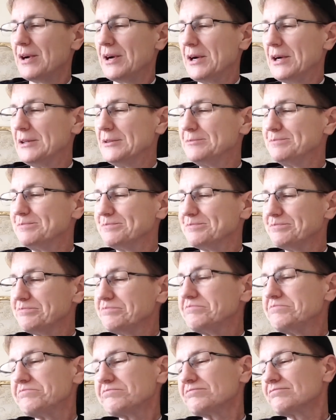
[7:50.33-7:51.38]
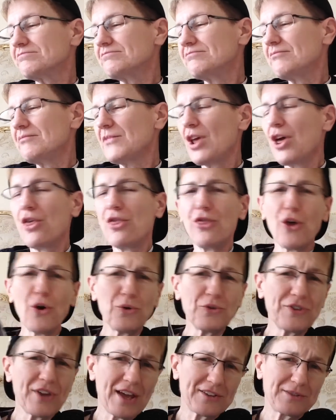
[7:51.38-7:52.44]
Um,
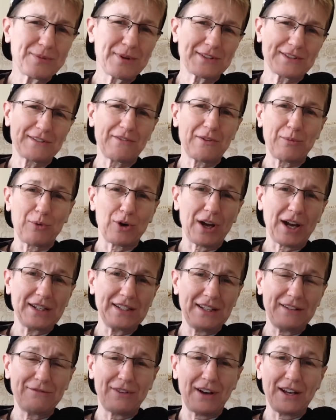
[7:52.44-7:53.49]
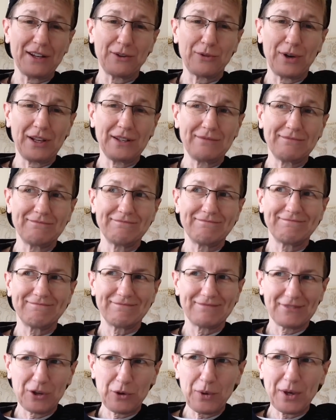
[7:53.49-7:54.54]
those aspects of the book I did find quite
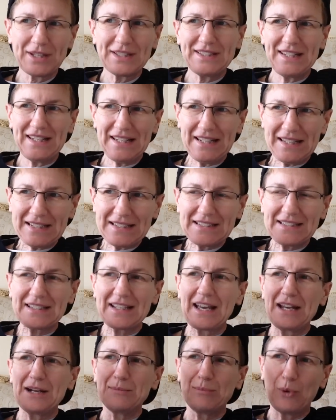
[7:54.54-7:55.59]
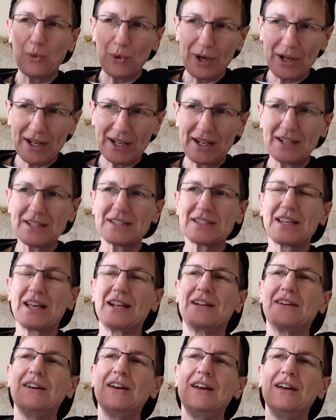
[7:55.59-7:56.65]
quite tedious, kind of boring, and I just kind
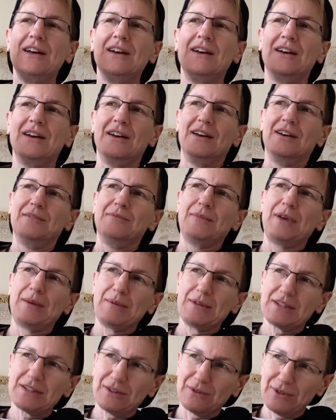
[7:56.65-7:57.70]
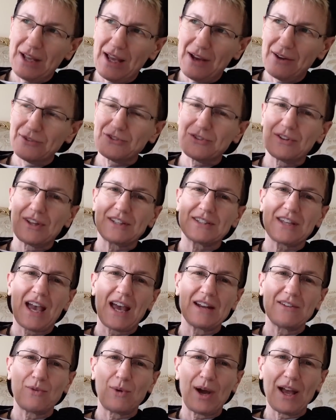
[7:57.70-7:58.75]
of made me slow down. So that's
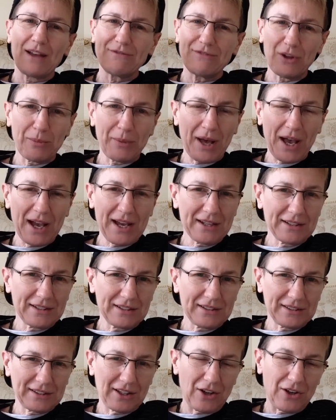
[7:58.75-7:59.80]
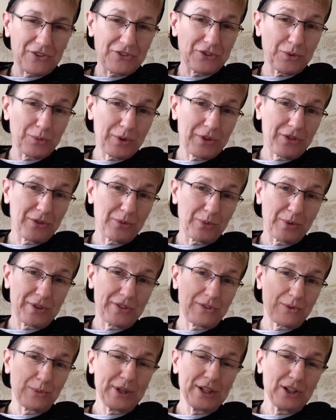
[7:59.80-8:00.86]
kind of why I fell behind uh, also with the, with
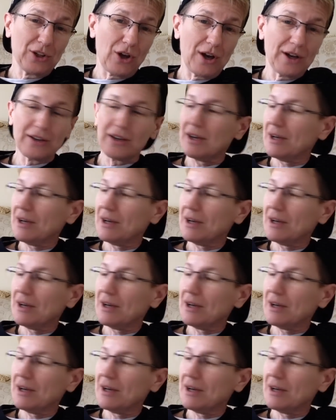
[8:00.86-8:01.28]
the read along.